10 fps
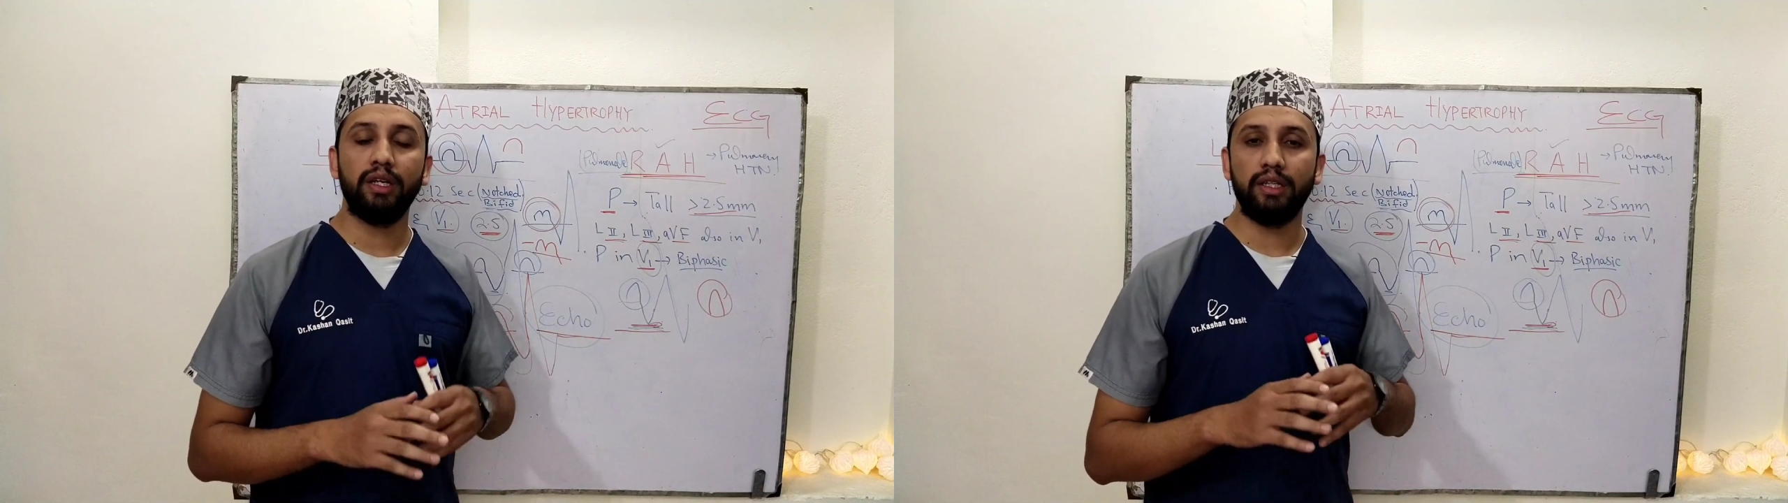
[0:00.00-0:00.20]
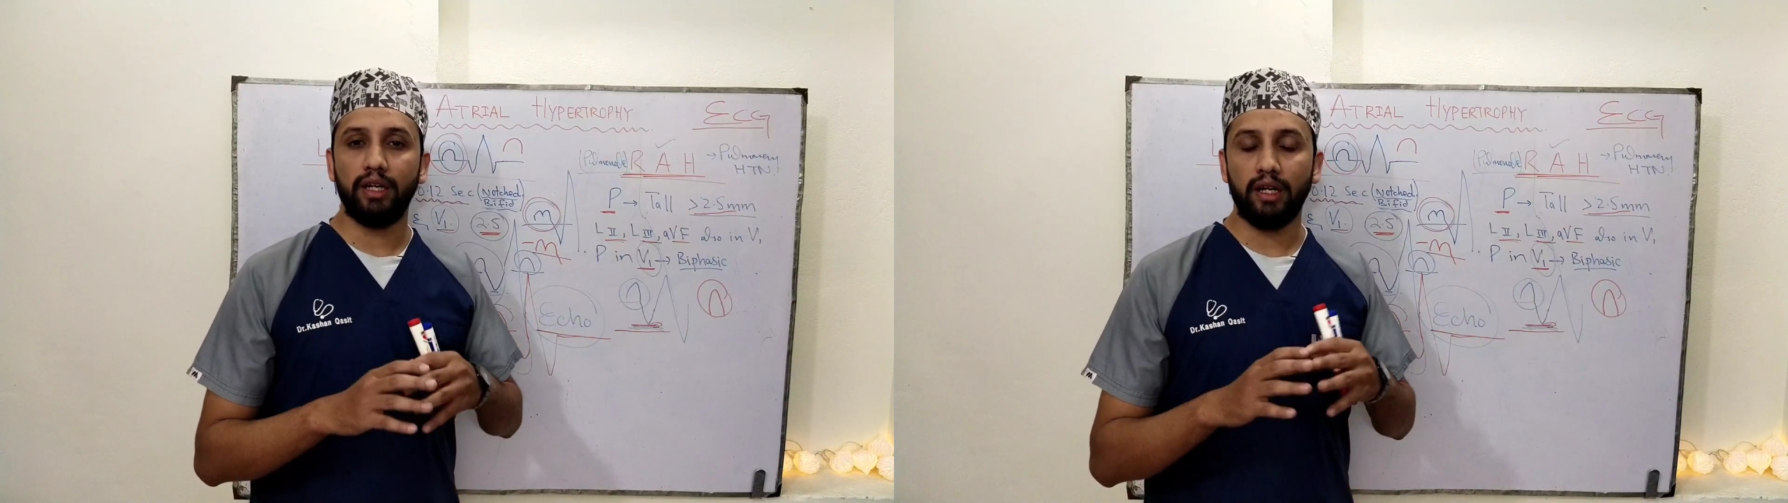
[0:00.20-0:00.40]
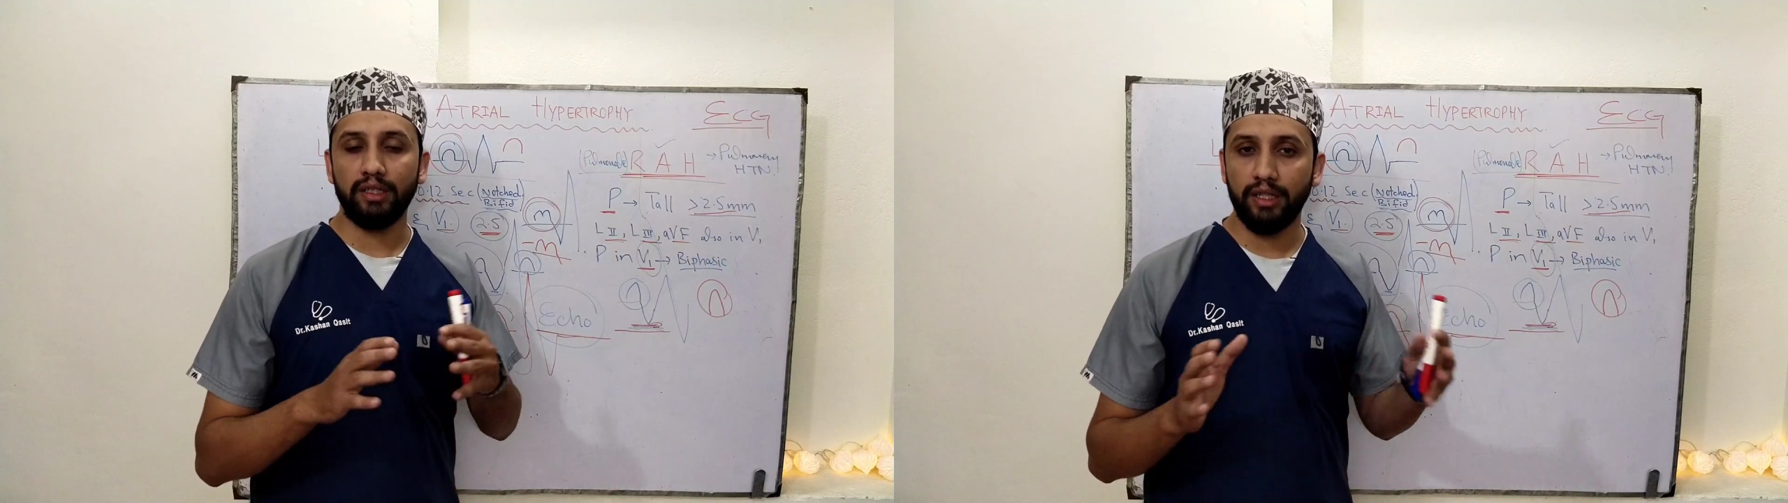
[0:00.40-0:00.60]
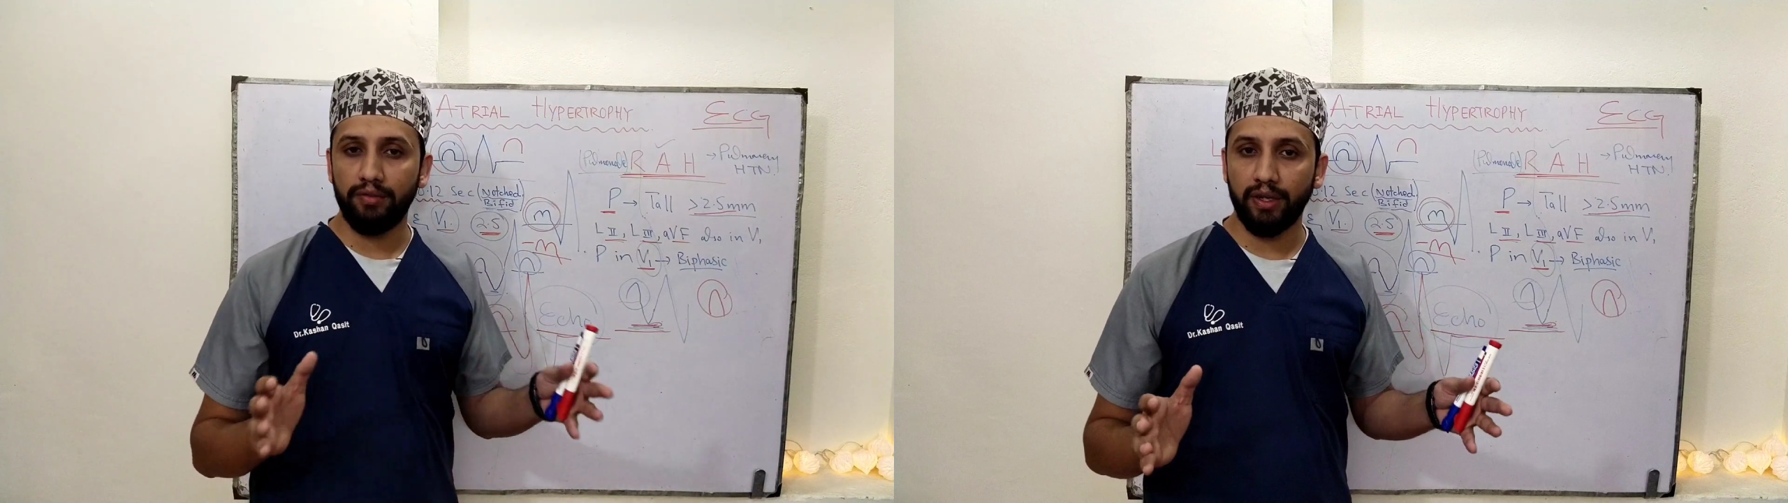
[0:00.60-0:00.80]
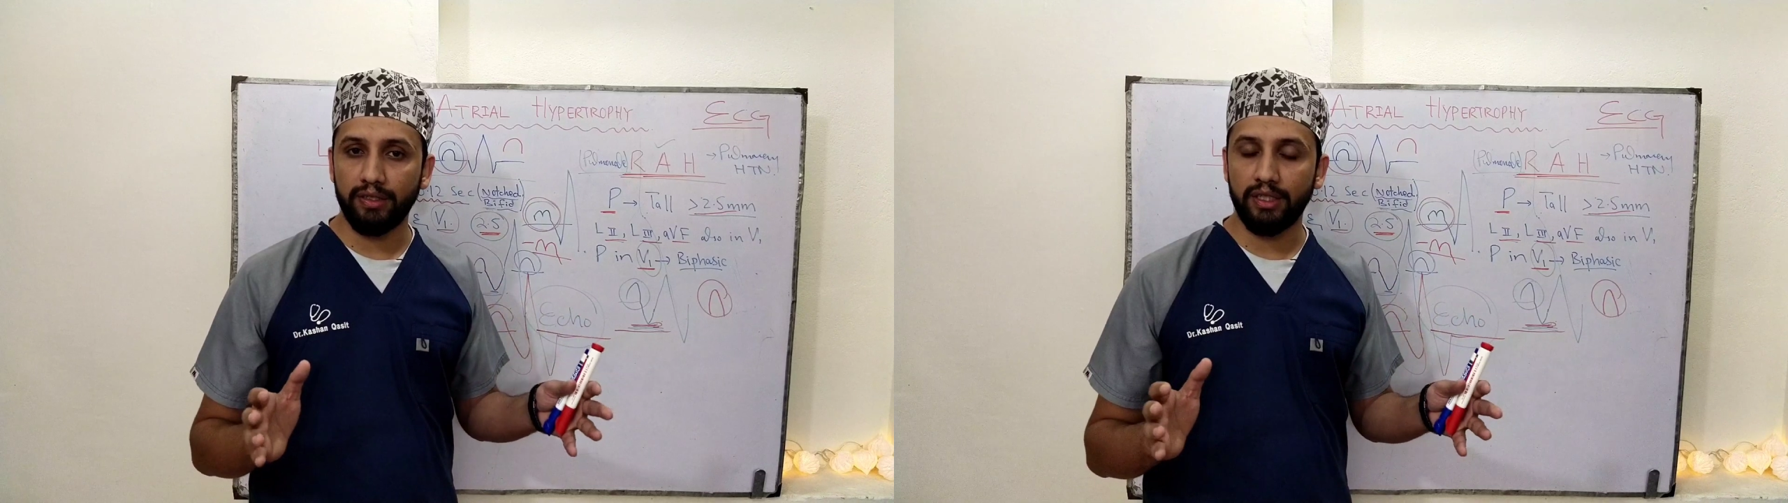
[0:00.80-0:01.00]
There are the
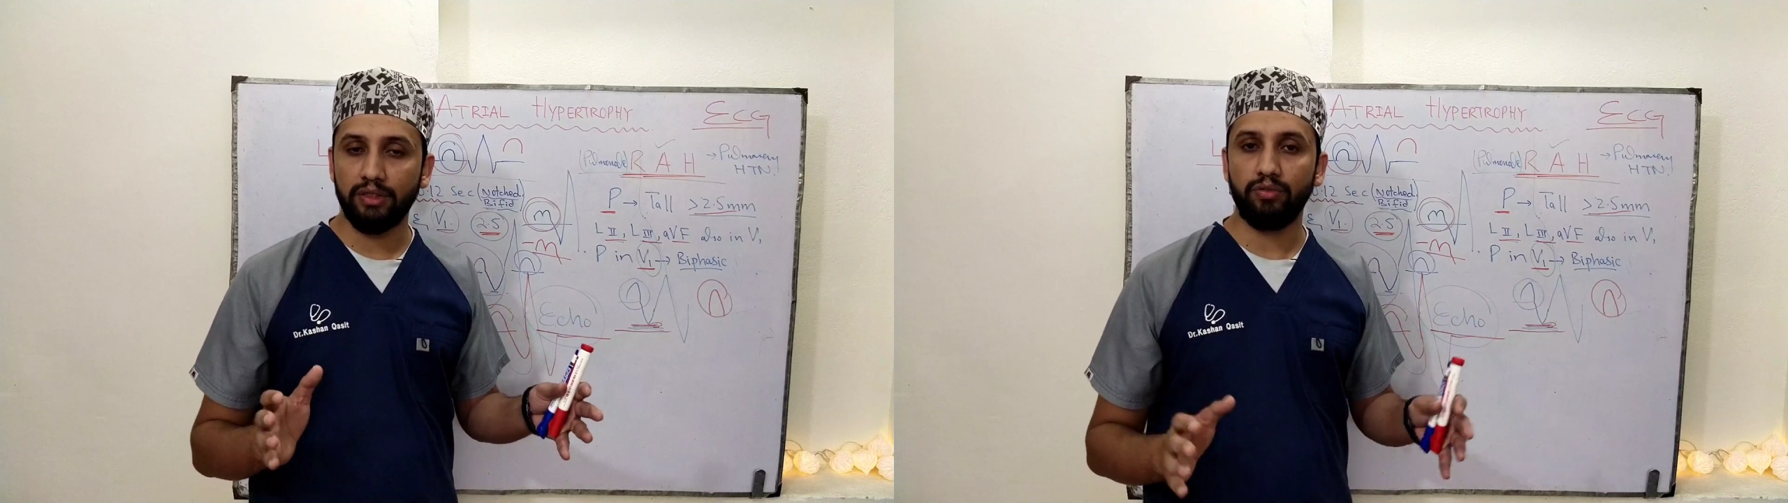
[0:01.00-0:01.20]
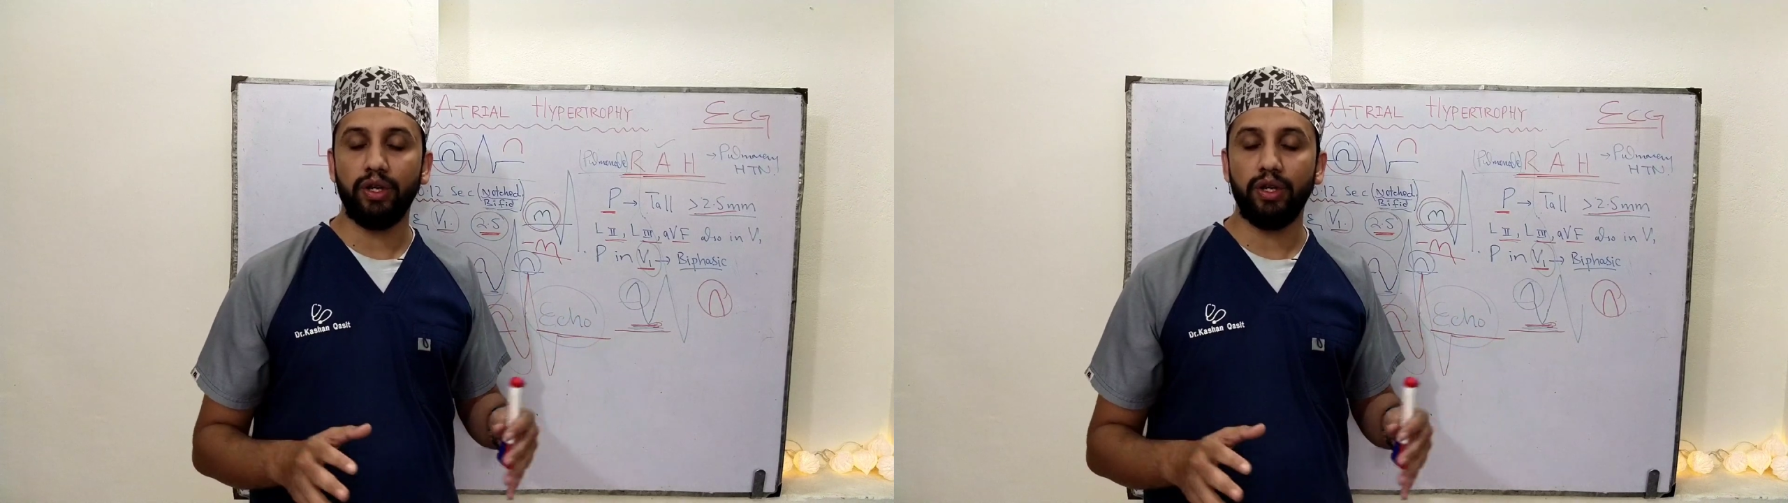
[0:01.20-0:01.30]
differences.